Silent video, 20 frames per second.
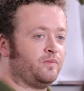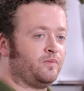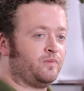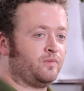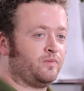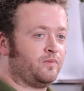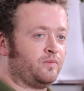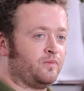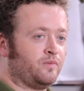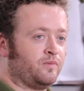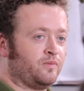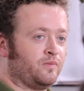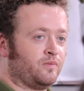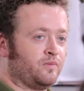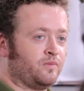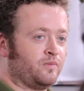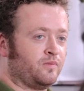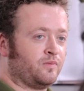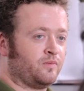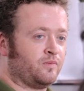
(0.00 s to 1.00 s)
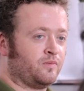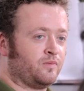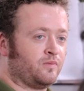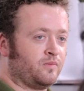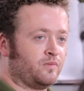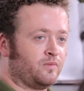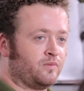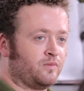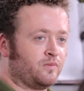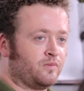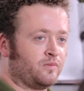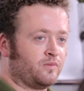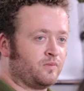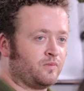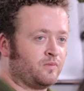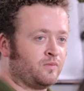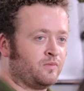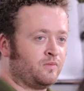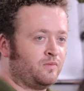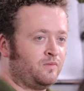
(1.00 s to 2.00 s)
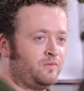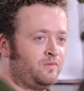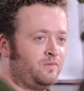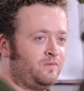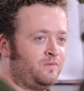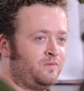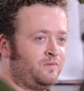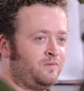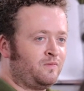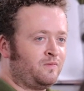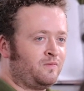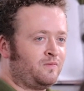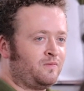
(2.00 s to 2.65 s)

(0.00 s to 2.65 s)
(not speaking)